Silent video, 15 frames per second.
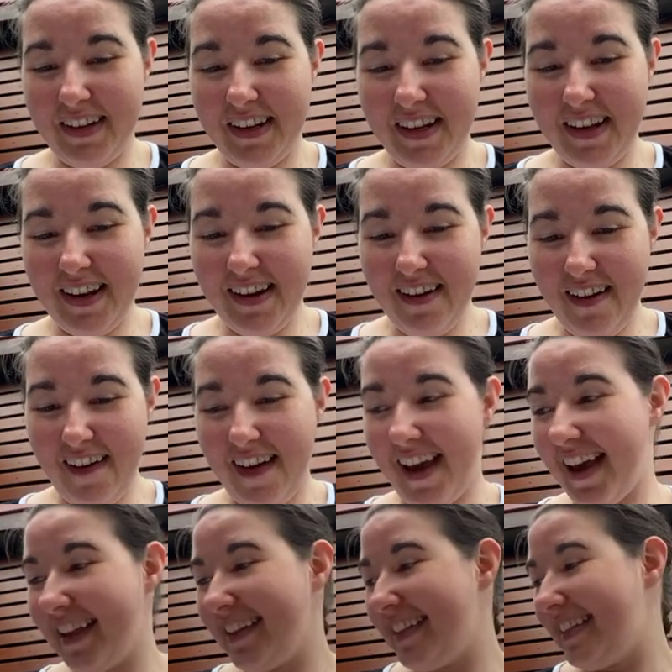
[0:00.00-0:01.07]

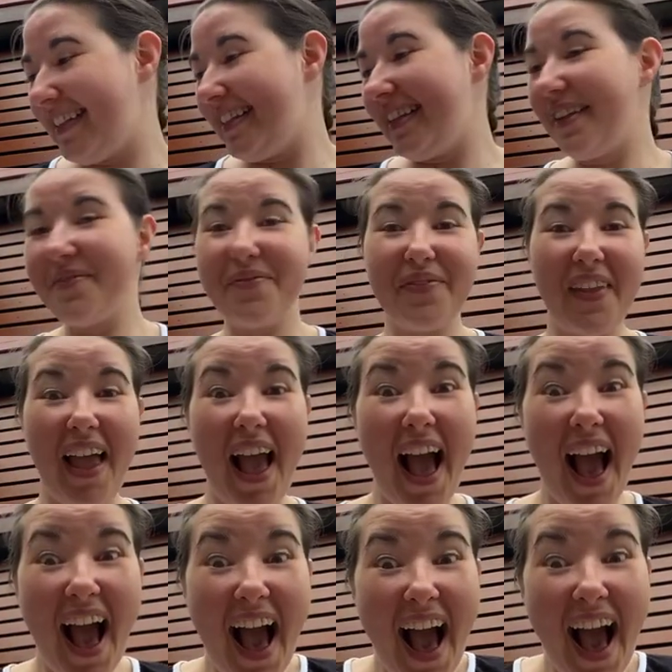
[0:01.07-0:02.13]
nice.
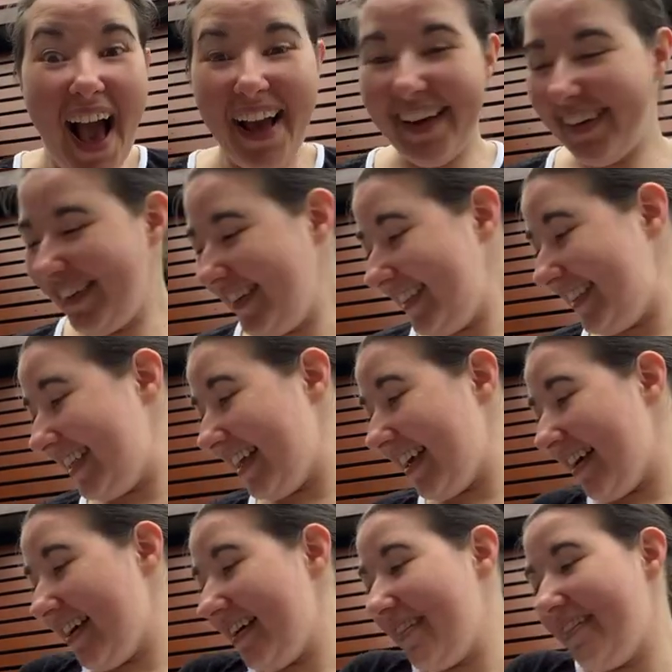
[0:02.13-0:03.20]
What
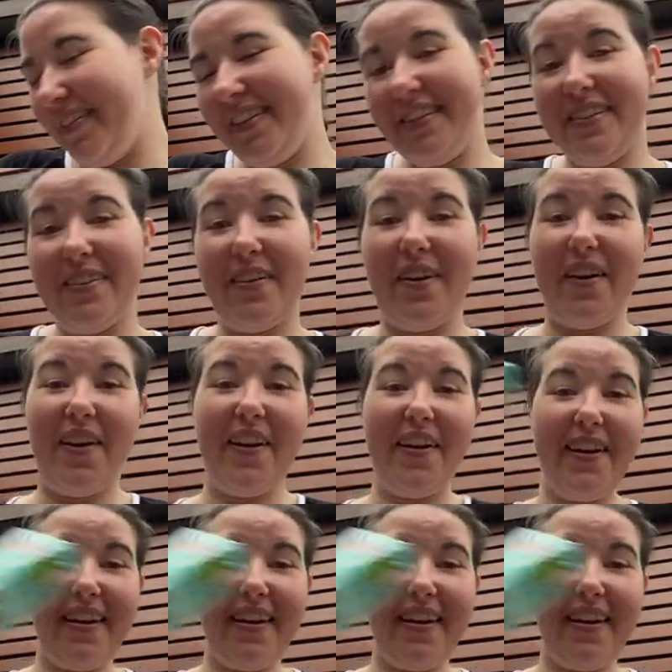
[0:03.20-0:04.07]
the? So, we